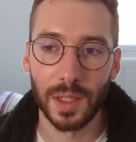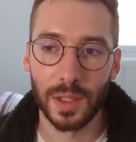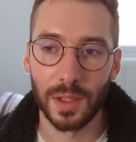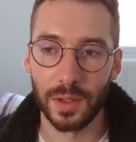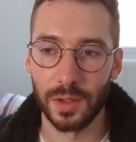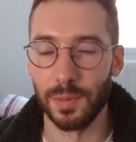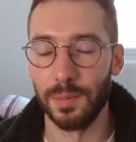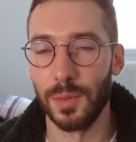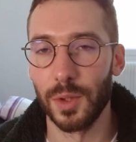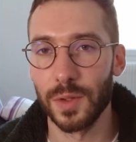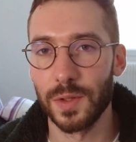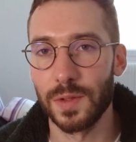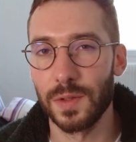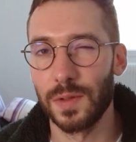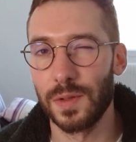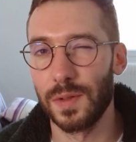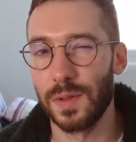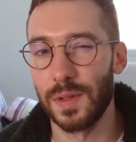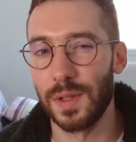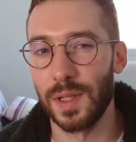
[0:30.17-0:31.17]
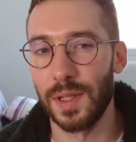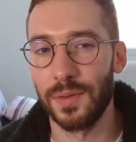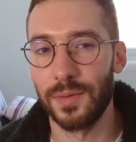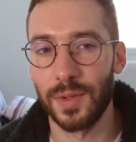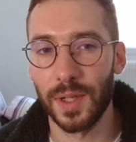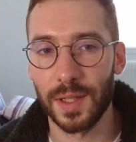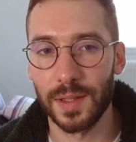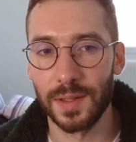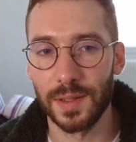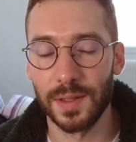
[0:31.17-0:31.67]
the most
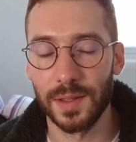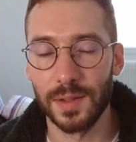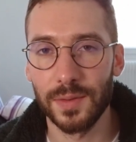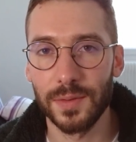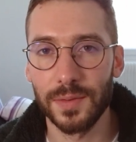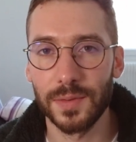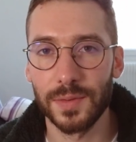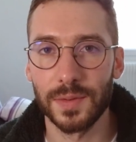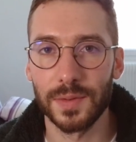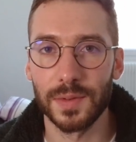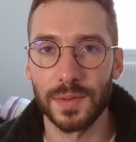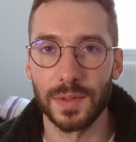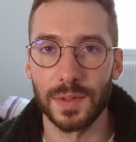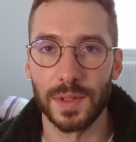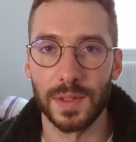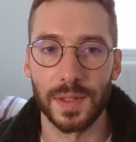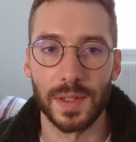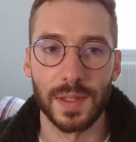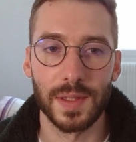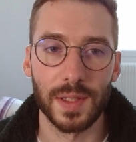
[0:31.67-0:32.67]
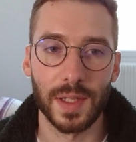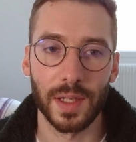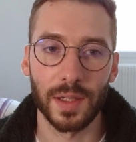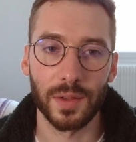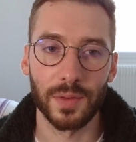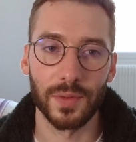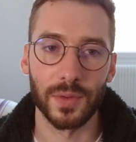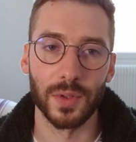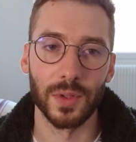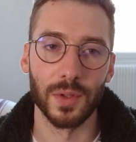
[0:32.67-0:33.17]
effective. This is kind
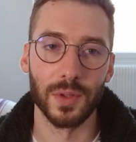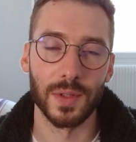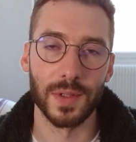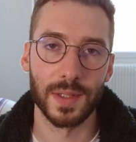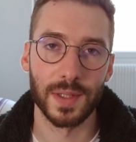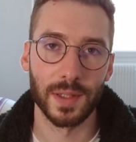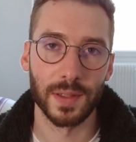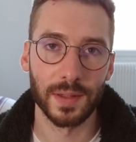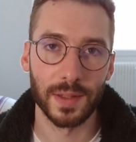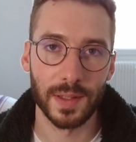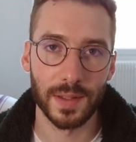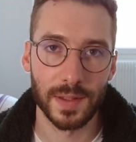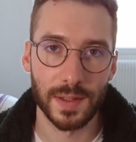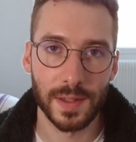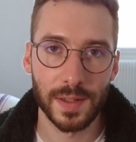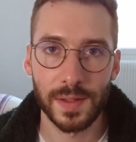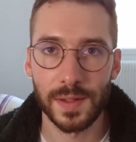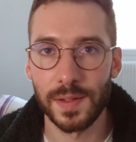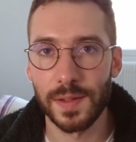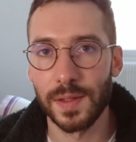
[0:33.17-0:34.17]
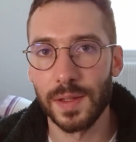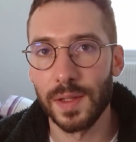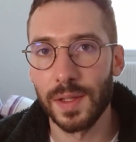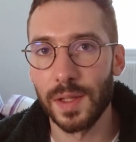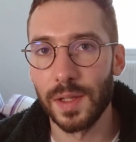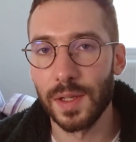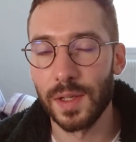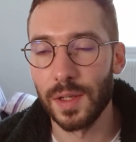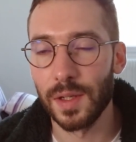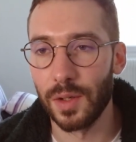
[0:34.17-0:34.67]
of a synthesis
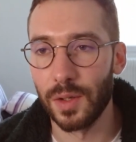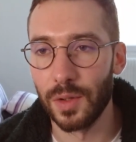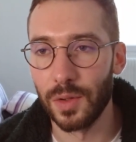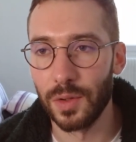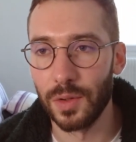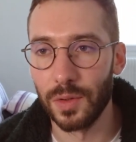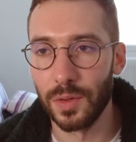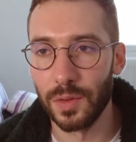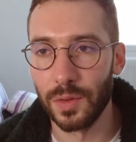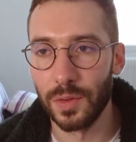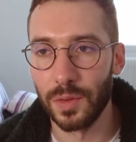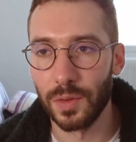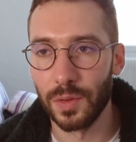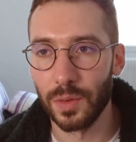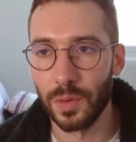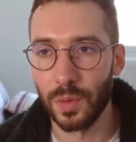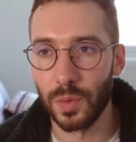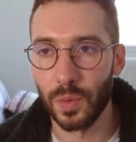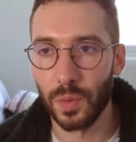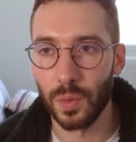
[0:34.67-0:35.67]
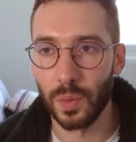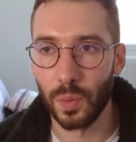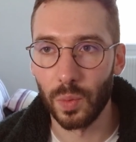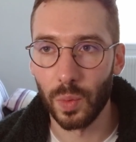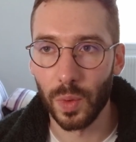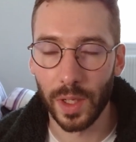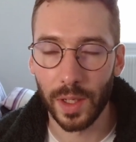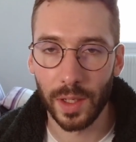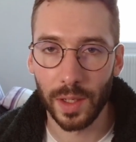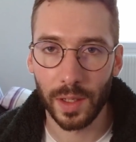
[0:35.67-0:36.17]
on
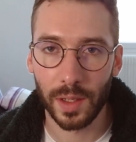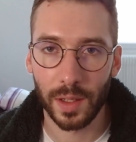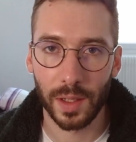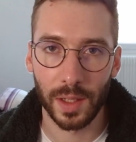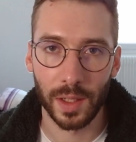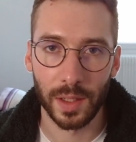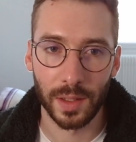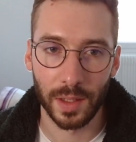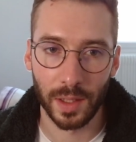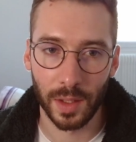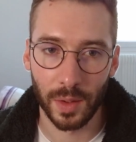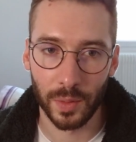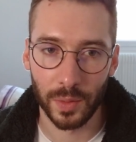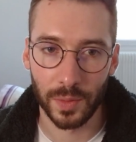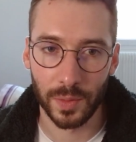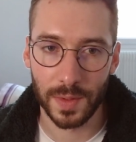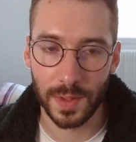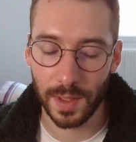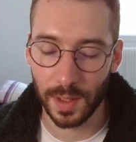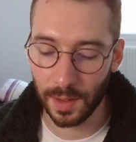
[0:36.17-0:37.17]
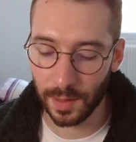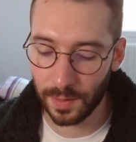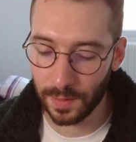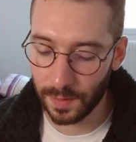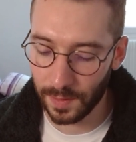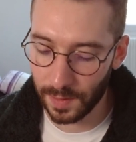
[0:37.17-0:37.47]
where and how to start.